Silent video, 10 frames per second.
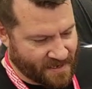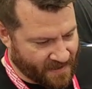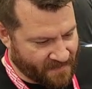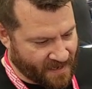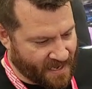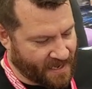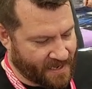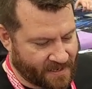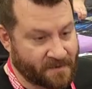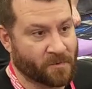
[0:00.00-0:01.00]
And then
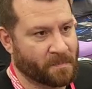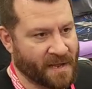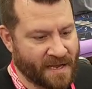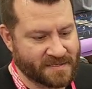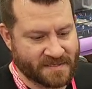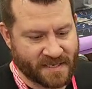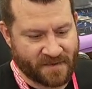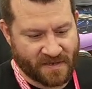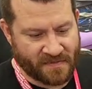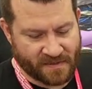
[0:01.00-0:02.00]
I will pass as I
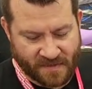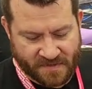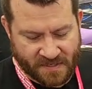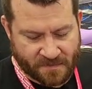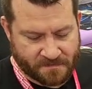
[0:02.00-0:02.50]
have nothing left to do.